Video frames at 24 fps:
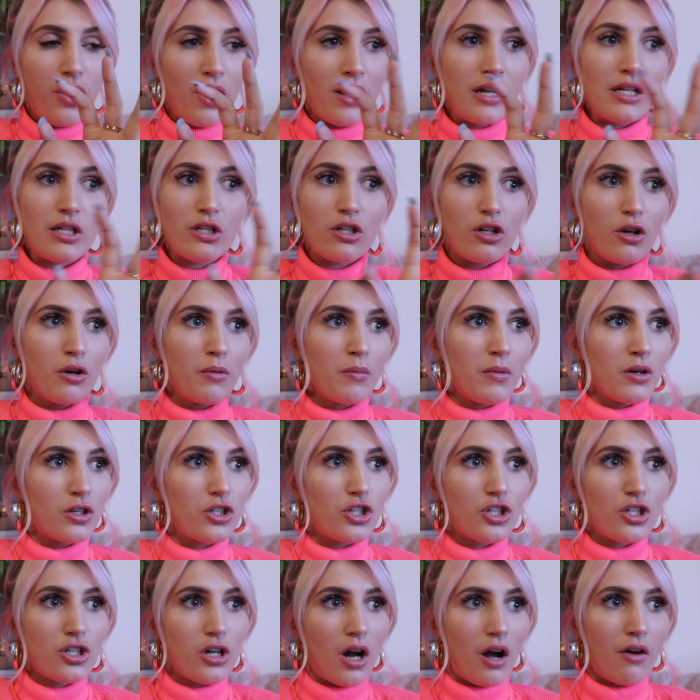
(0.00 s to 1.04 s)
There's so
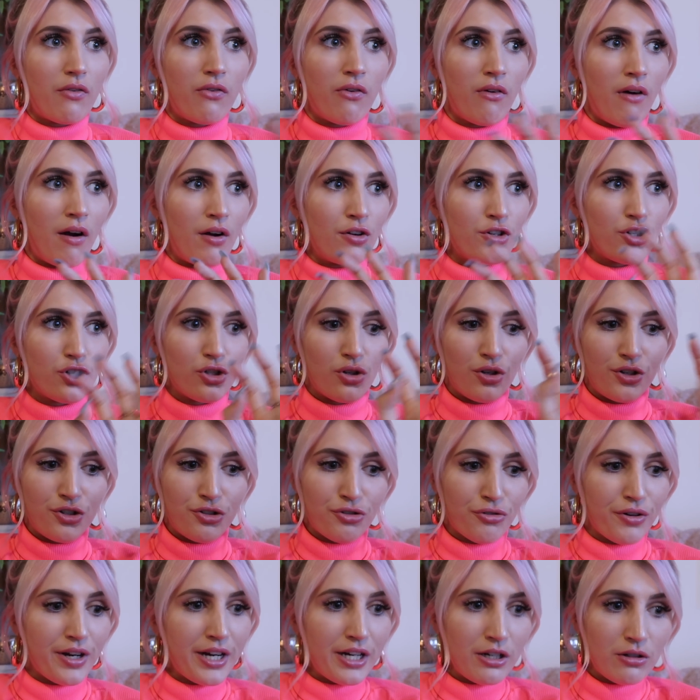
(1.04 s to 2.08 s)
much stuff around your
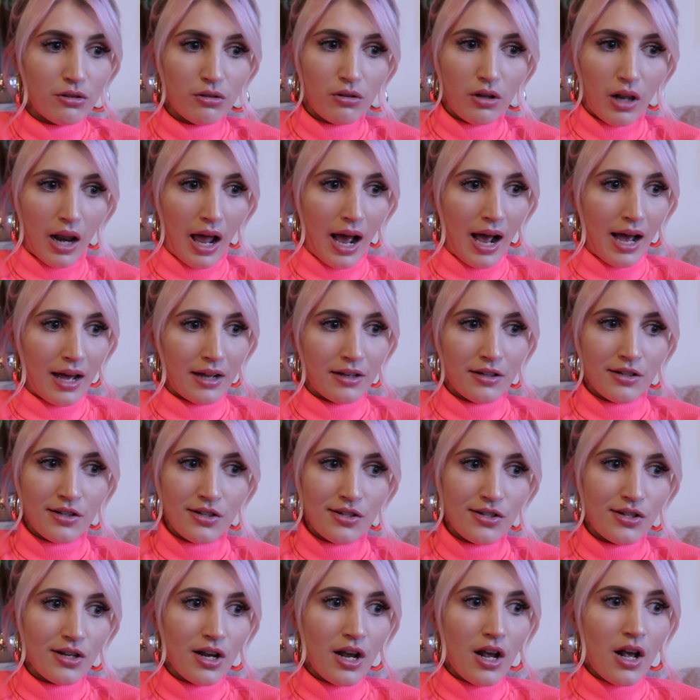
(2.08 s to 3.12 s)
adrenal
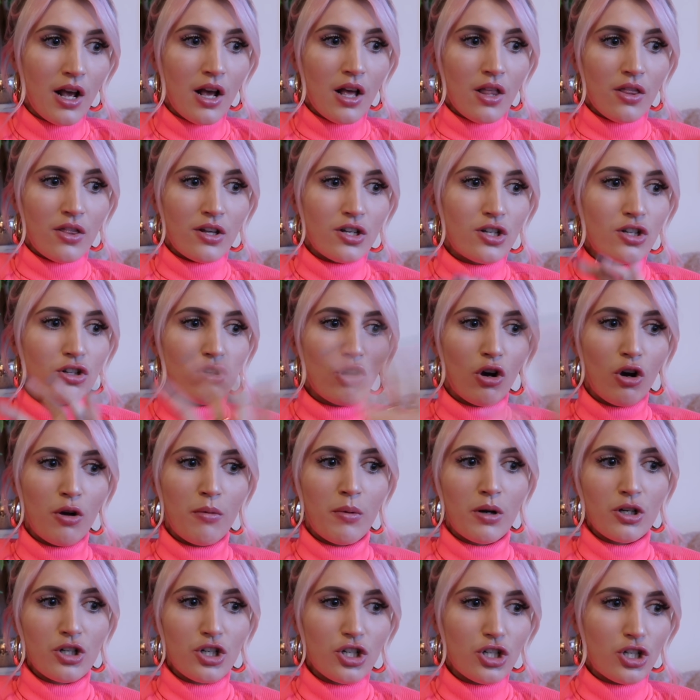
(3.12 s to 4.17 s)
glands. There's so
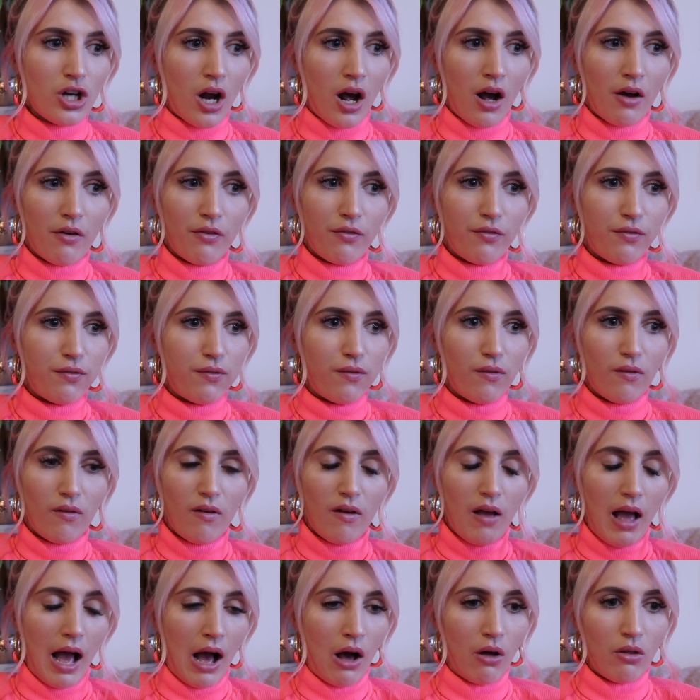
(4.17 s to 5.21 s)
much stuff
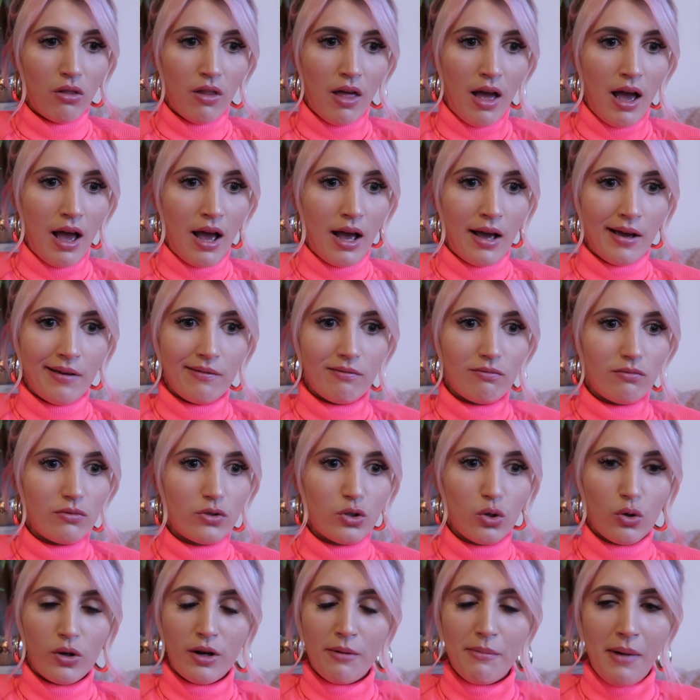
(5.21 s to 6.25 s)
out there
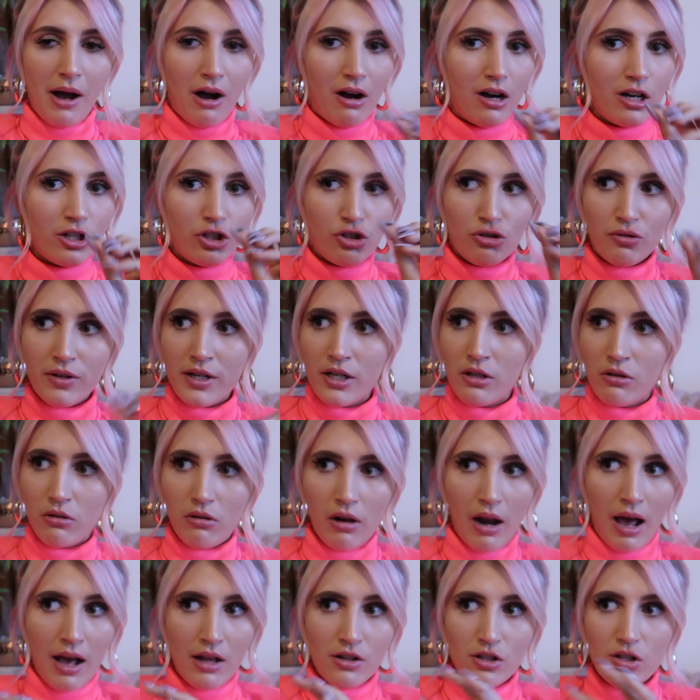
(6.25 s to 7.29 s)
talking about adrenal
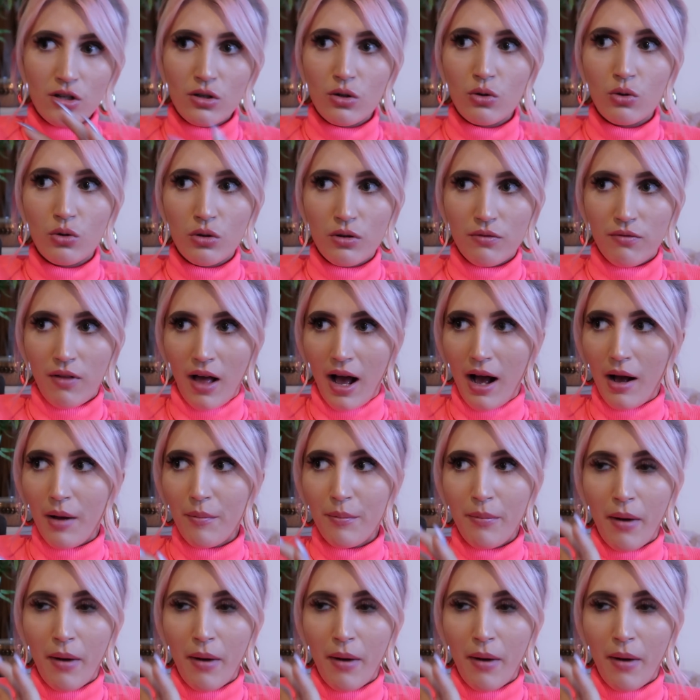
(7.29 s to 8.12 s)
glands and all of that.